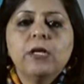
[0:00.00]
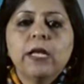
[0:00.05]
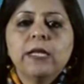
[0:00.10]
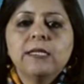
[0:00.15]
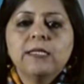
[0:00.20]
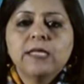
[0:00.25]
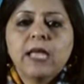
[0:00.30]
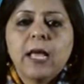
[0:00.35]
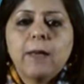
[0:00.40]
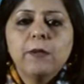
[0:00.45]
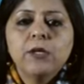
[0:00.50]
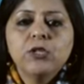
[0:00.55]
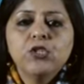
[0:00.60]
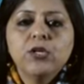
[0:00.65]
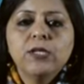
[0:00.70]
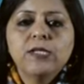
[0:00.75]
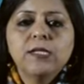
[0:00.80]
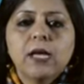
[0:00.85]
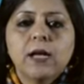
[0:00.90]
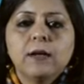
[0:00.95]

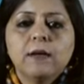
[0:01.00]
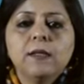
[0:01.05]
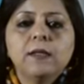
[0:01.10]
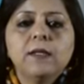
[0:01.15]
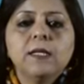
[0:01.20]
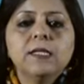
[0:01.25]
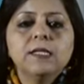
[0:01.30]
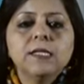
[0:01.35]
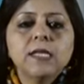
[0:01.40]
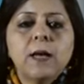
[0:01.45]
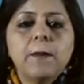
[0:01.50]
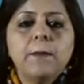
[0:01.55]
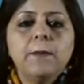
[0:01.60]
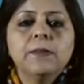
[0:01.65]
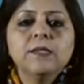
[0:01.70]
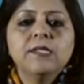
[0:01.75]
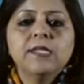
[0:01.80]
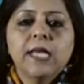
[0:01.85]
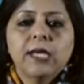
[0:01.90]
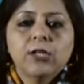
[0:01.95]
establishes under the
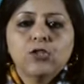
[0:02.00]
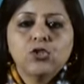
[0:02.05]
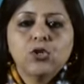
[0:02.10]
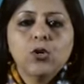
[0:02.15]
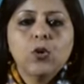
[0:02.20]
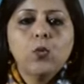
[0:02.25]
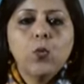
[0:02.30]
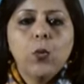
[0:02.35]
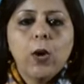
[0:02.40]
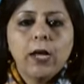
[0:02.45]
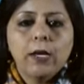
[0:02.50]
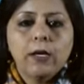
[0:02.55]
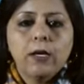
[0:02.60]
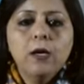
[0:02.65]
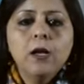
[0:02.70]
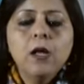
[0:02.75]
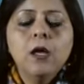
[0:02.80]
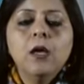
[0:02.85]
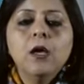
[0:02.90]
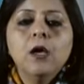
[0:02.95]
subsection 1